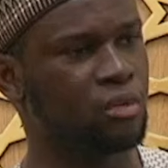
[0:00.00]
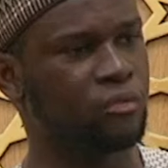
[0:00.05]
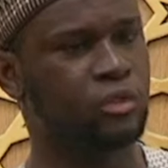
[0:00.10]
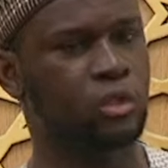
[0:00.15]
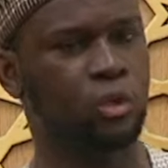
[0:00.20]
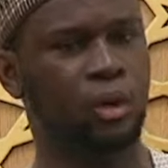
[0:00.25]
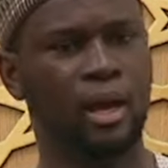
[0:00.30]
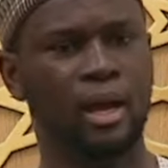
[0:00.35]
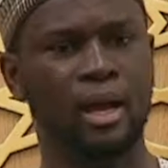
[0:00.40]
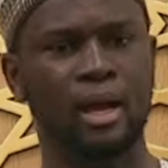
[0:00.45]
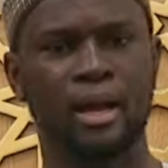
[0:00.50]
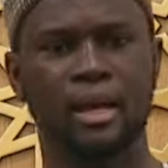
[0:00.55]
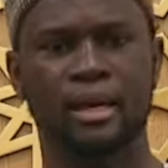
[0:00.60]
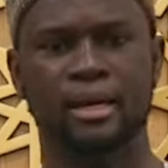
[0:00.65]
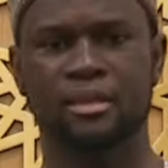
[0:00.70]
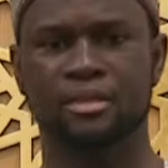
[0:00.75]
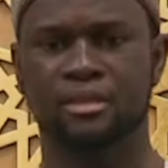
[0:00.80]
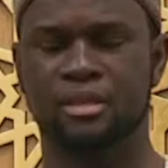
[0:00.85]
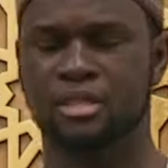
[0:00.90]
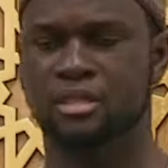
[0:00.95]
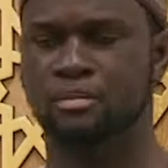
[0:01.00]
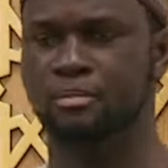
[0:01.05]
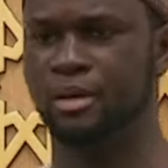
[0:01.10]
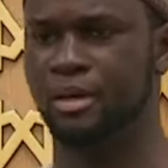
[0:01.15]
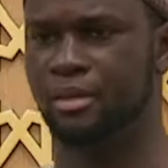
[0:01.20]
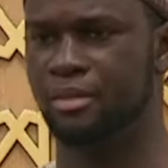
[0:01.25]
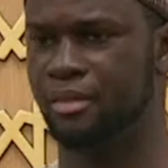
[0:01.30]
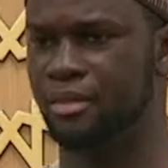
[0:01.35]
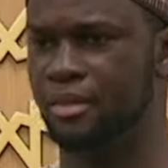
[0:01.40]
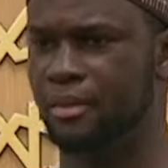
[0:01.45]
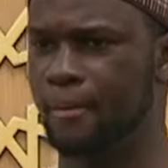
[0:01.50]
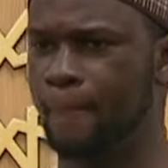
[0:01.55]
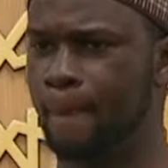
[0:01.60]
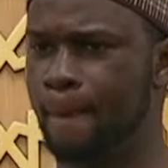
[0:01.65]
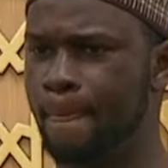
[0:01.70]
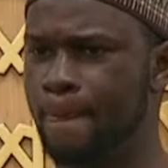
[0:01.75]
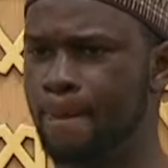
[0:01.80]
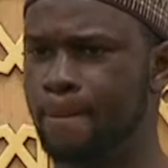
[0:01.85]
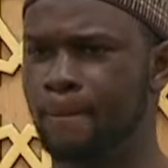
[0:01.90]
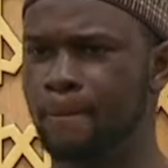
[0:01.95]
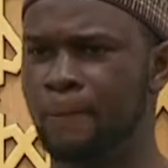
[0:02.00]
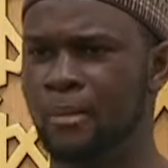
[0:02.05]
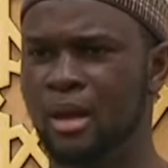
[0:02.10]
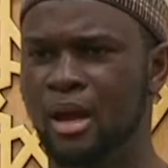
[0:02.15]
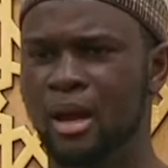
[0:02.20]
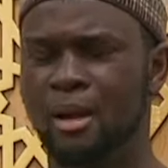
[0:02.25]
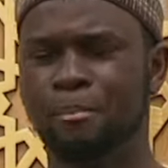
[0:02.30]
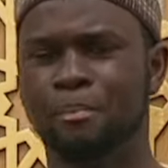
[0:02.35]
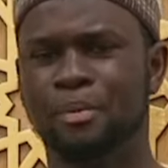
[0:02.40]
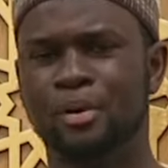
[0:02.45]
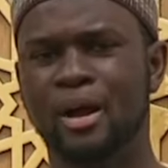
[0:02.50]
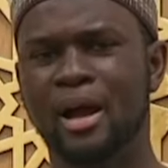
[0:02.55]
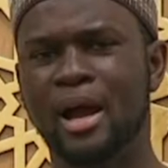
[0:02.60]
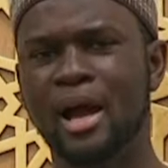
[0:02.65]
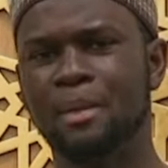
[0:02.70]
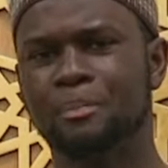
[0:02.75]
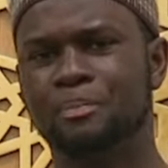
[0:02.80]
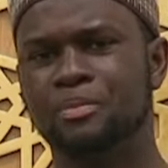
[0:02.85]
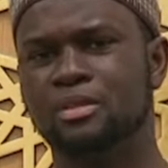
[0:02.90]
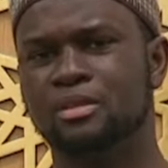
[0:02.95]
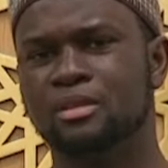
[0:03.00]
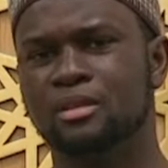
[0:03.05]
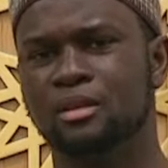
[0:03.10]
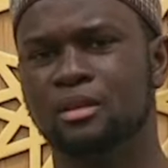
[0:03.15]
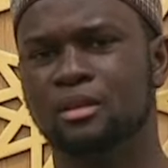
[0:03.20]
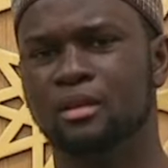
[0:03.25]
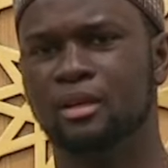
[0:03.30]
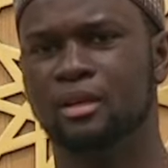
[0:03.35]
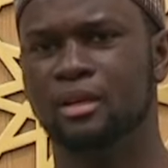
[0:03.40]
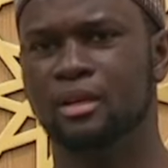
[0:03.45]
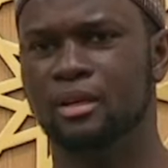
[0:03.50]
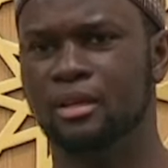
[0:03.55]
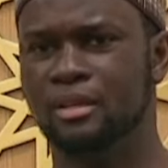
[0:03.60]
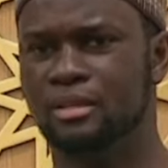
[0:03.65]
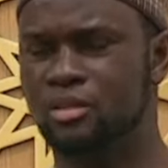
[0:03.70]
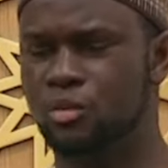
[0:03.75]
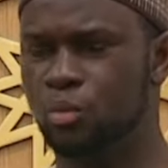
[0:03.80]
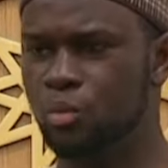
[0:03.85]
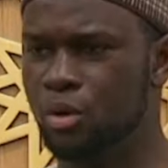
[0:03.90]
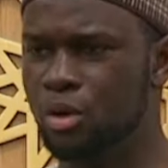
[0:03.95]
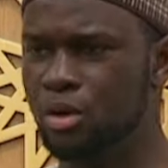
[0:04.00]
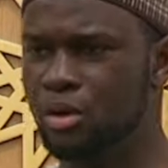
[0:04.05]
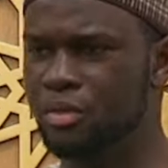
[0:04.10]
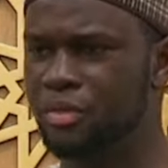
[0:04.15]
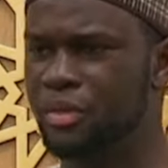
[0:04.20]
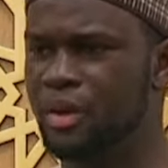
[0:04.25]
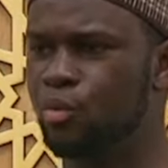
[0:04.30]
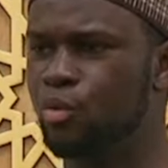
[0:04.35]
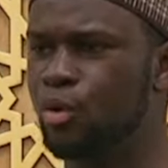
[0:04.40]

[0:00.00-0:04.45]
of dua in this month. And perhaps it's worth a